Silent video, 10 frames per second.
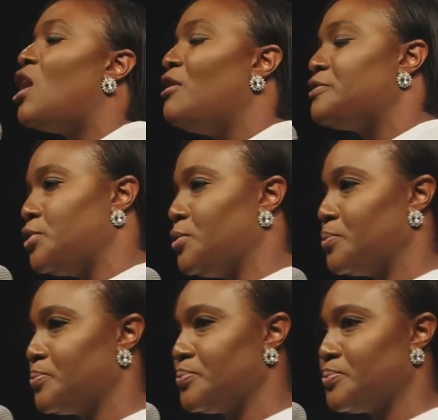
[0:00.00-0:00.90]
after you.
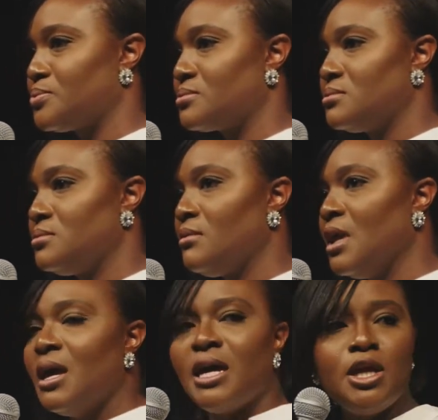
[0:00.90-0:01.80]

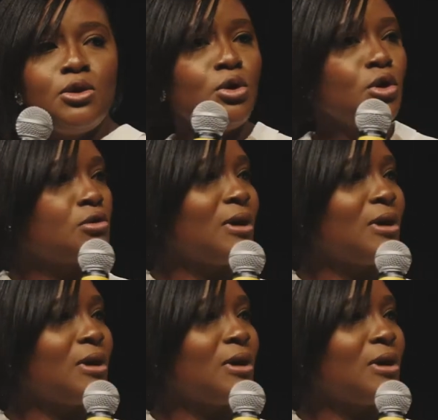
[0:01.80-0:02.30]
He knew your